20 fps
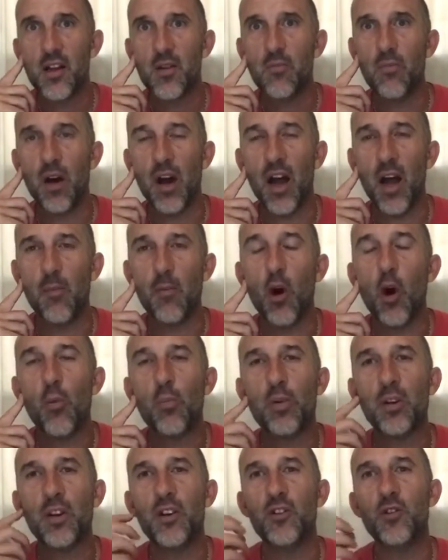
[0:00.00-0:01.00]
But I'm
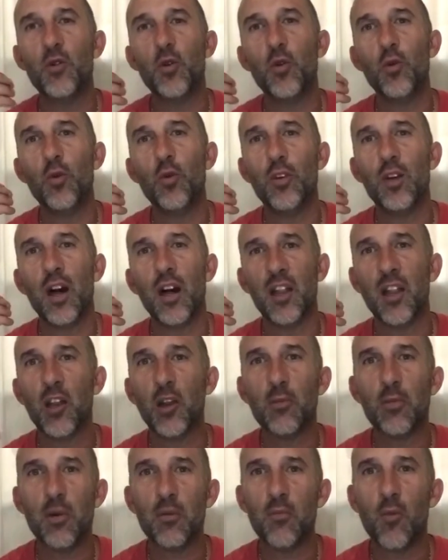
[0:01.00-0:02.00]
hoping to do a
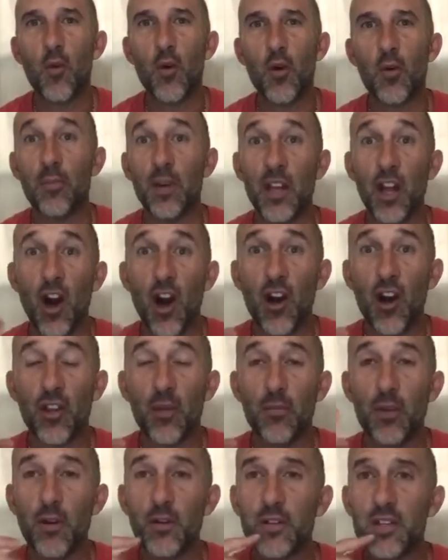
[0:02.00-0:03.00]
little bit more beyond the
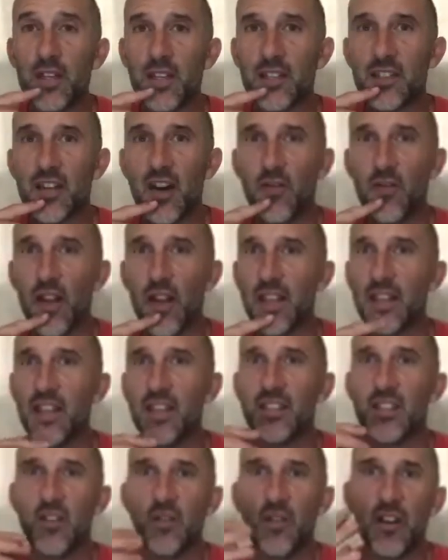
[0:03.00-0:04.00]
music stuff like
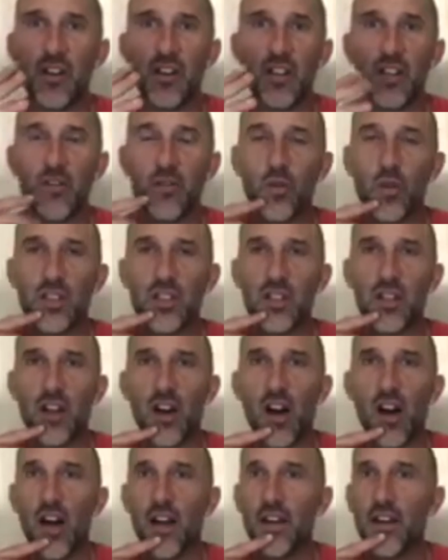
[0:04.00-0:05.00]
this, of hearing the voice of
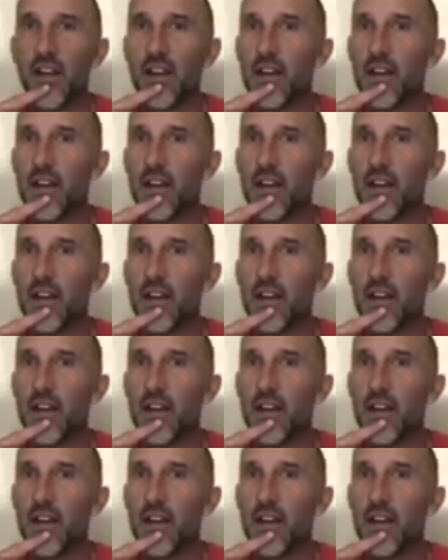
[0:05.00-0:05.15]
God,